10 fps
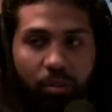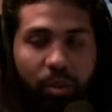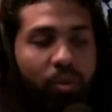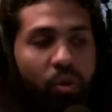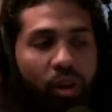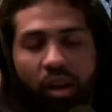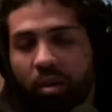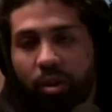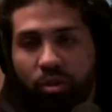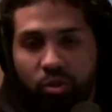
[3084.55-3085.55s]
People don't care
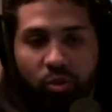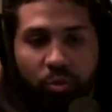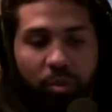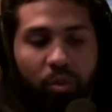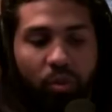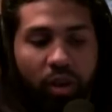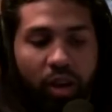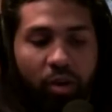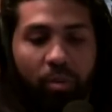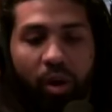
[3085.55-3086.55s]
about truth. People don't
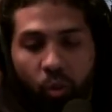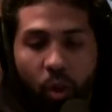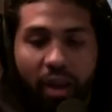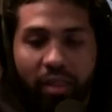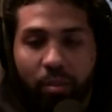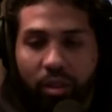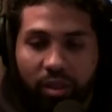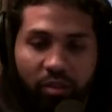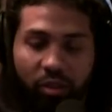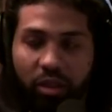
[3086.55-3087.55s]
care about why they
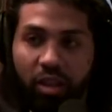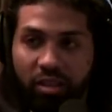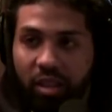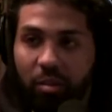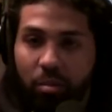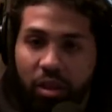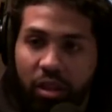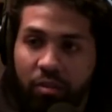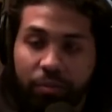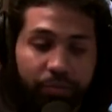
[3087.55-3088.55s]
believe the things that they
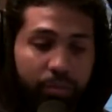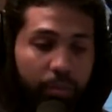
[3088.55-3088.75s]
believe.